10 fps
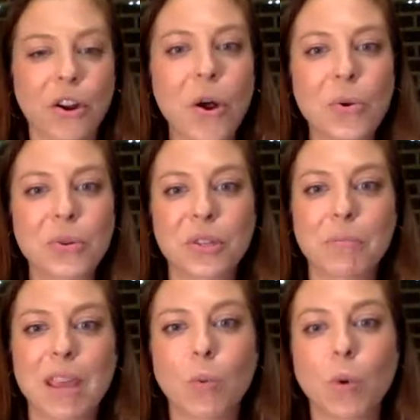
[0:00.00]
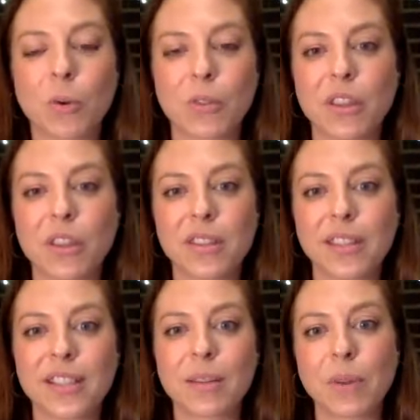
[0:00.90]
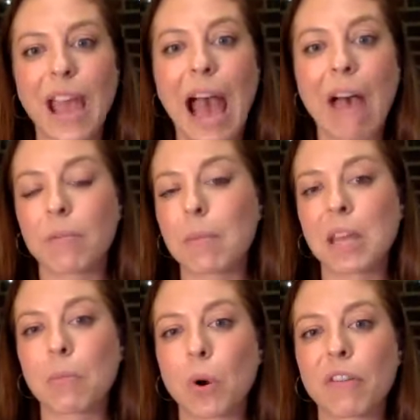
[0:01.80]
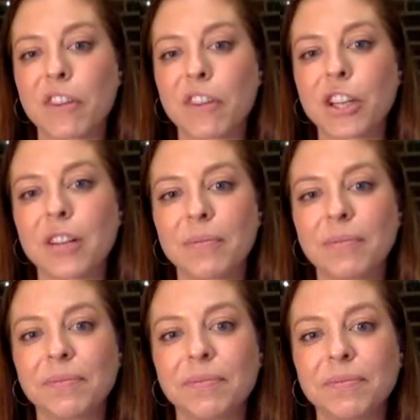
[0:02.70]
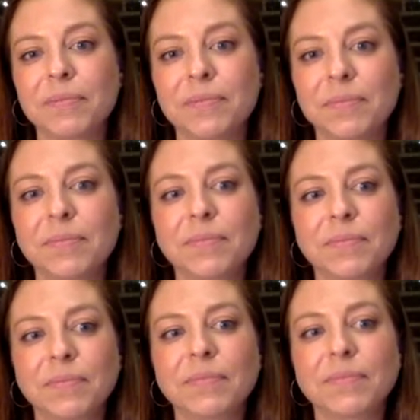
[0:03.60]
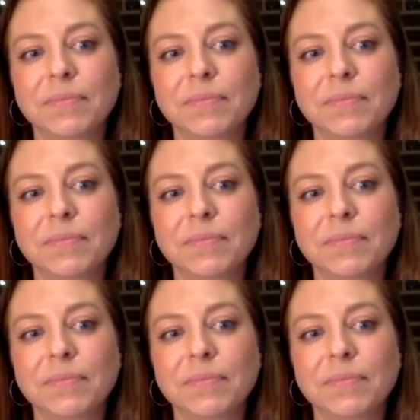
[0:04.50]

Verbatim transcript: own to make work within the system we have and make it more efficient. Yeah. Uh, and I,